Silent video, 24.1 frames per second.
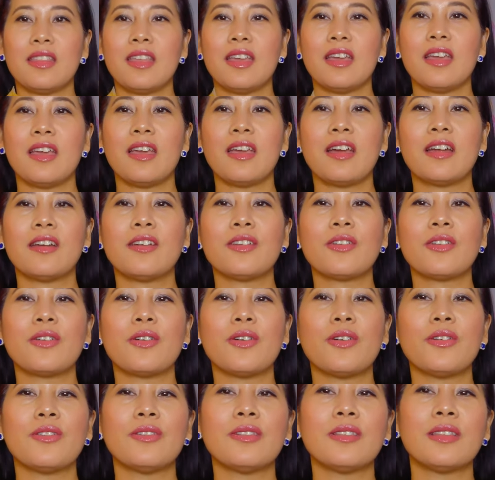There we
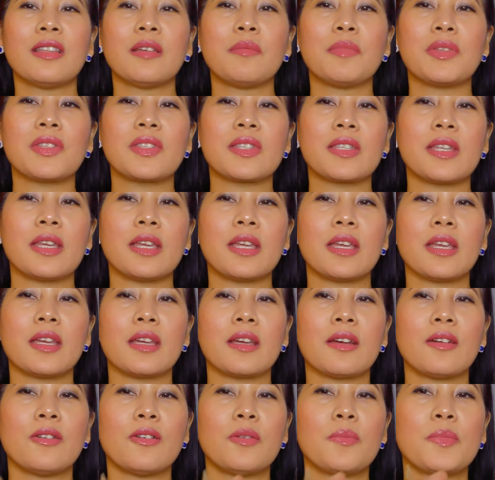go. Let me see.
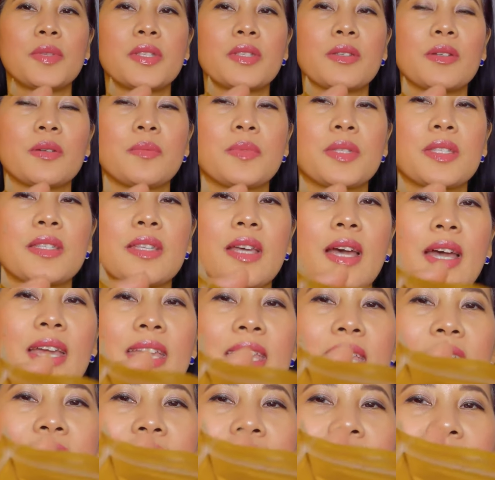Oops.
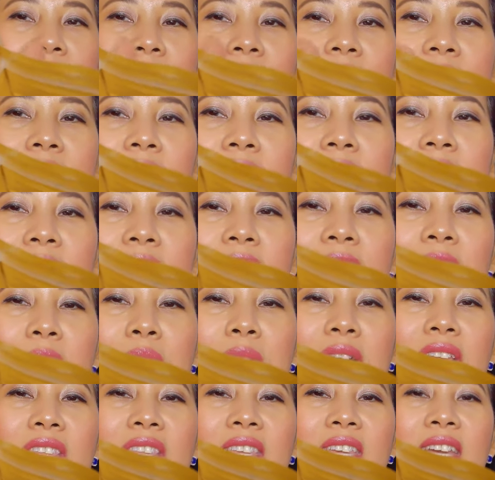Ayan ang
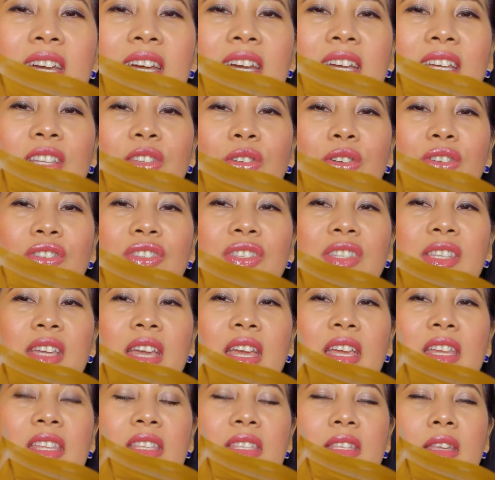laman niya. It
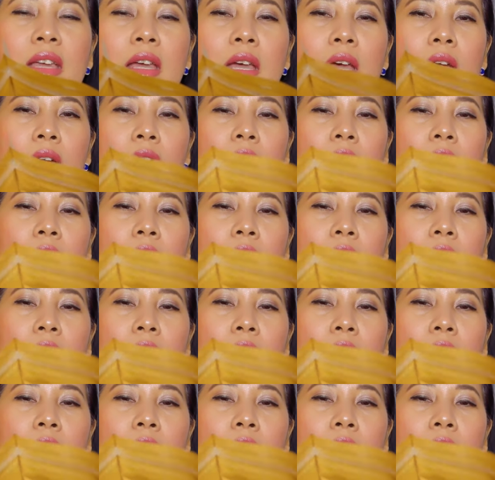contains